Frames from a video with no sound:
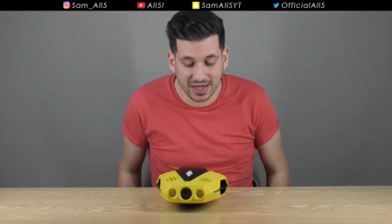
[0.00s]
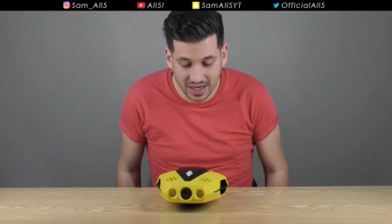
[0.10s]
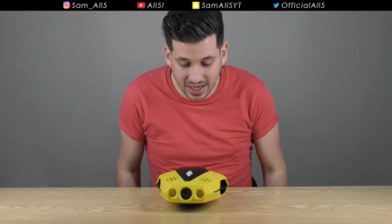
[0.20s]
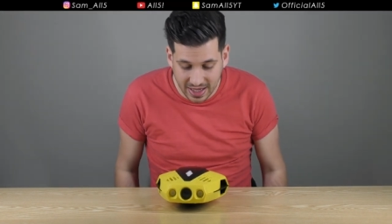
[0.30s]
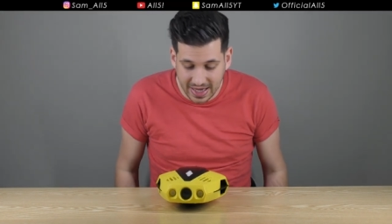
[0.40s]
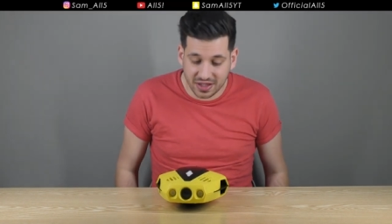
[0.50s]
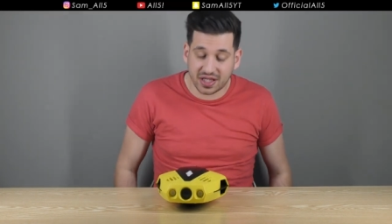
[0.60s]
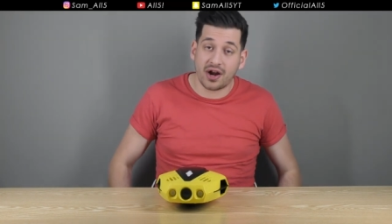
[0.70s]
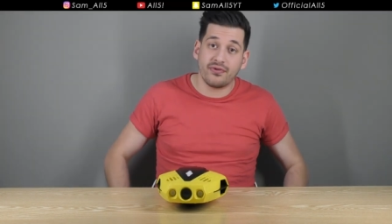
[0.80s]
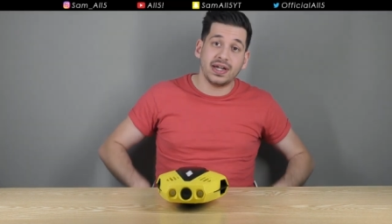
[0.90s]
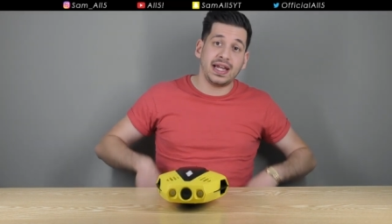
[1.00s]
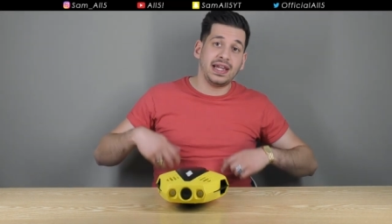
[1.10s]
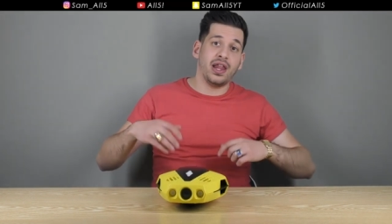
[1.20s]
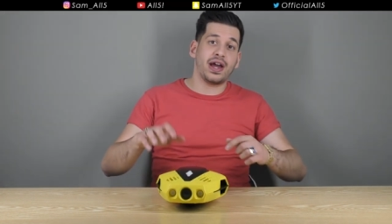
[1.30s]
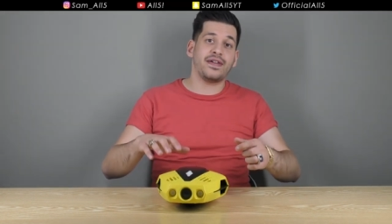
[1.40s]
Uh, it's currently
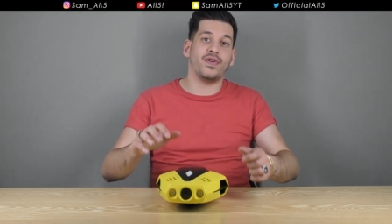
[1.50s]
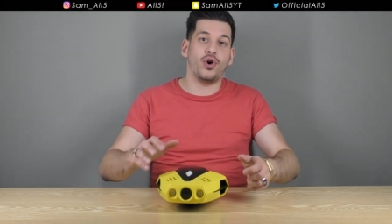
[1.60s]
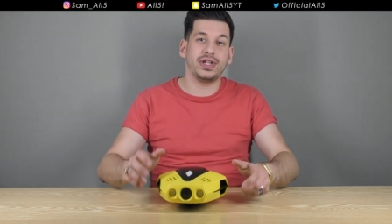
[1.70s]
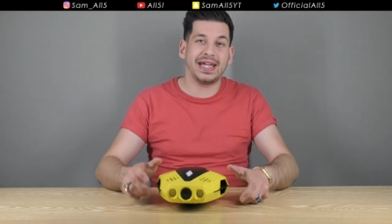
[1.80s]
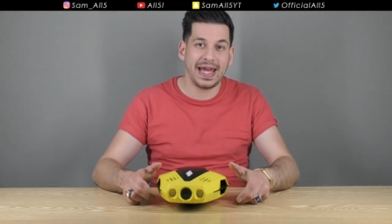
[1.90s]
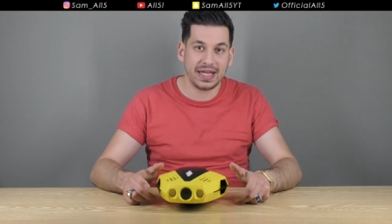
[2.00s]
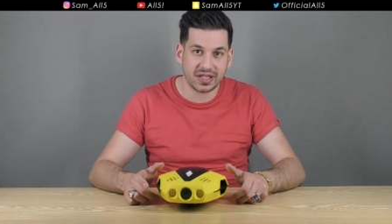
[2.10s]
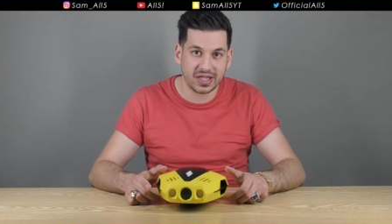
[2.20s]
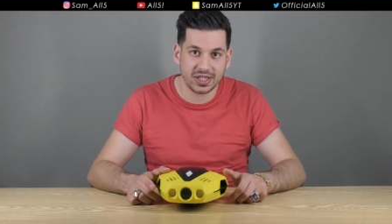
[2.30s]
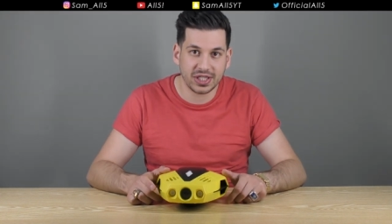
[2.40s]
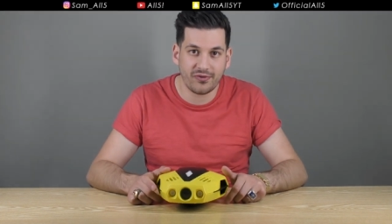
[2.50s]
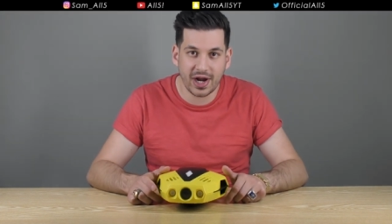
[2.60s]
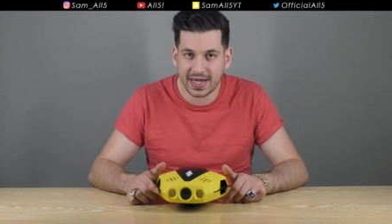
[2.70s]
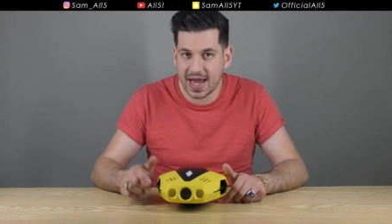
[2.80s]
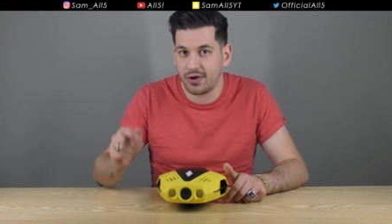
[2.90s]
live on Kickstarter
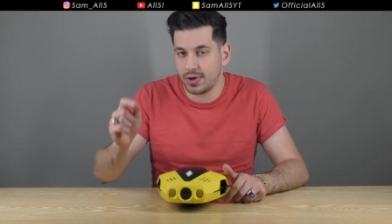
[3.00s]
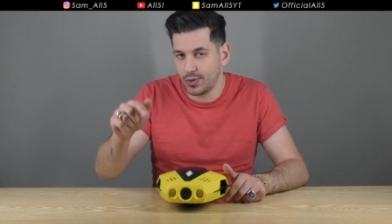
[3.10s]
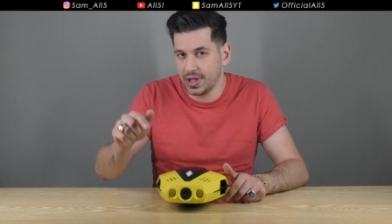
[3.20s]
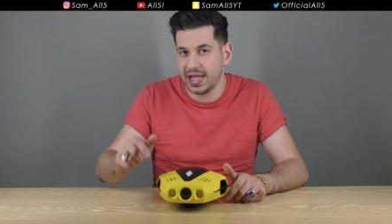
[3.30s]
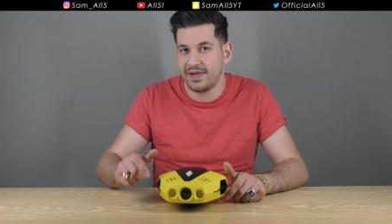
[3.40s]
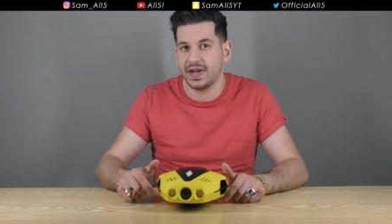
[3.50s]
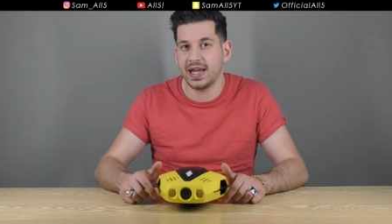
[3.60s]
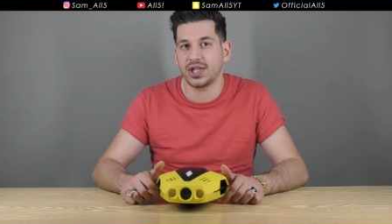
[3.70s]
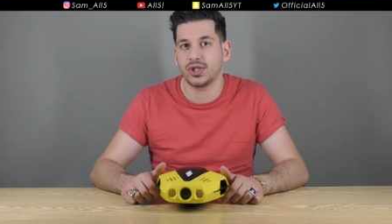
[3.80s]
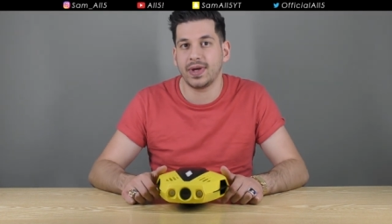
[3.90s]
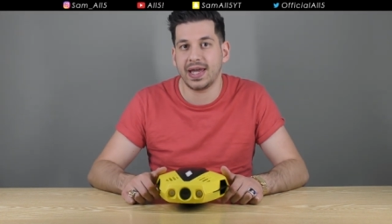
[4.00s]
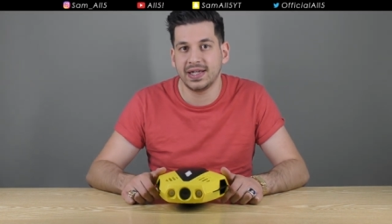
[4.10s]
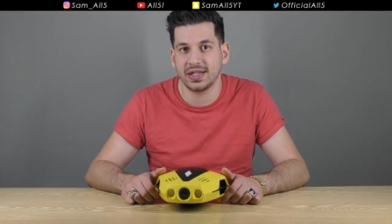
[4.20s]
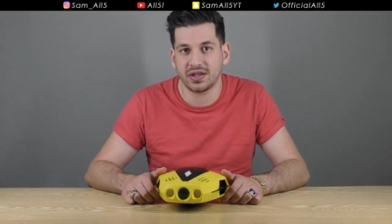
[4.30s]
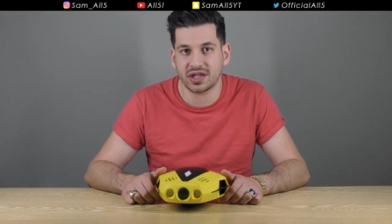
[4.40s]
right now, I will leave a link to it
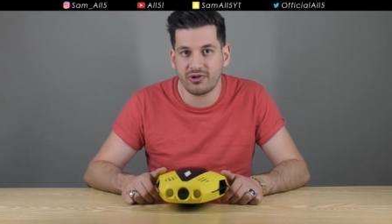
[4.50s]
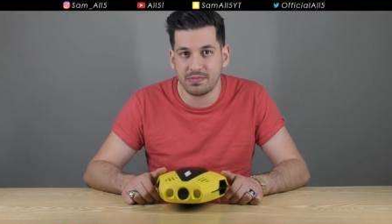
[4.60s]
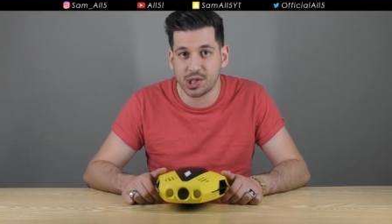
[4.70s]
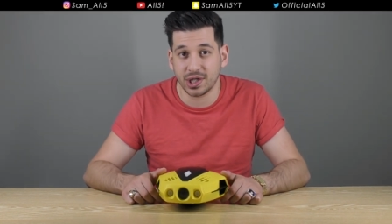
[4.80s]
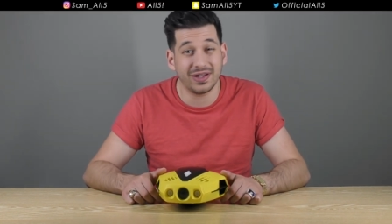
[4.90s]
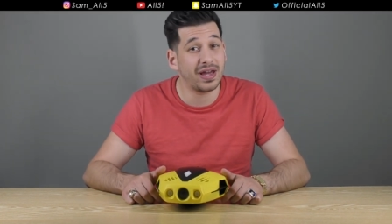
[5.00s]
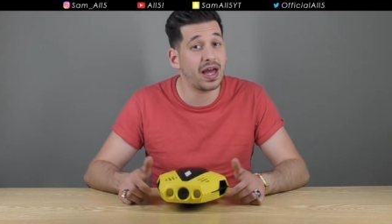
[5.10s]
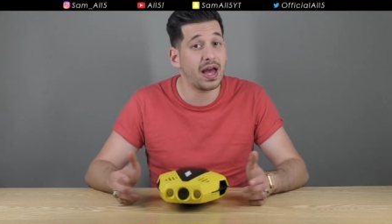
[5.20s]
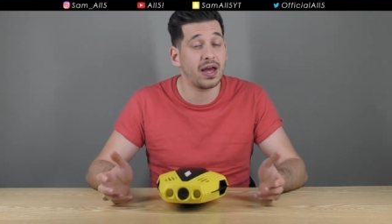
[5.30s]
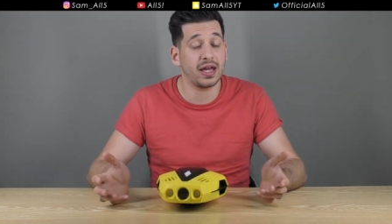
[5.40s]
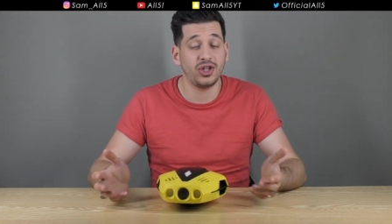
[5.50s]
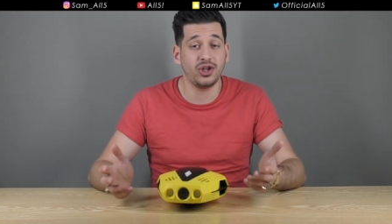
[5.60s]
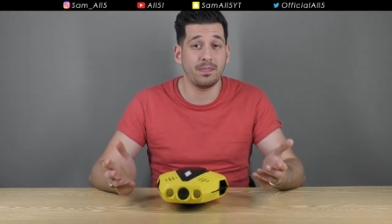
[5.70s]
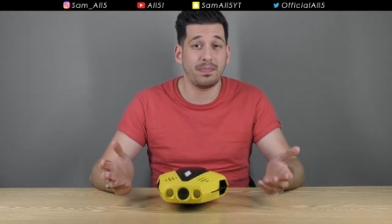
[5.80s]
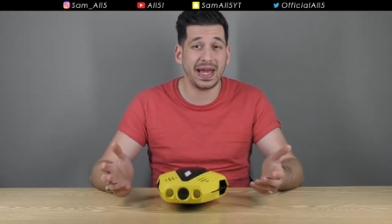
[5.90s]
in the description, uh, and
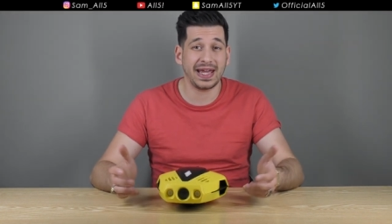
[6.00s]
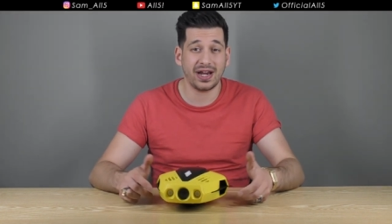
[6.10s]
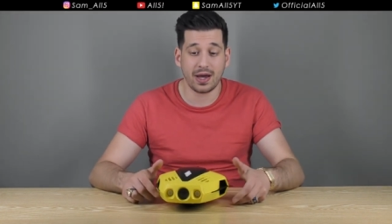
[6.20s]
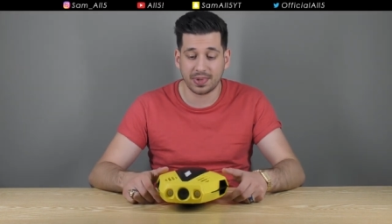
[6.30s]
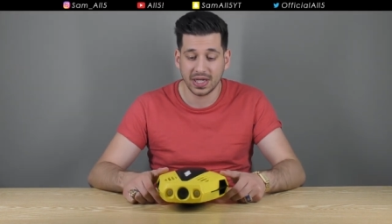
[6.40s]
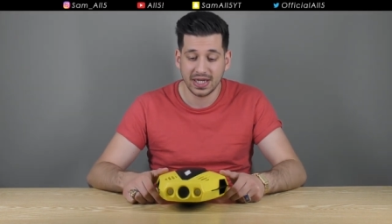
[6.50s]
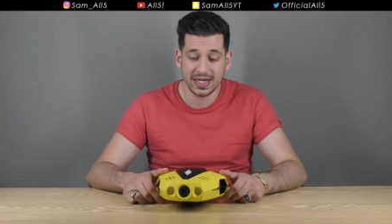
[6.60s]
you can pick it up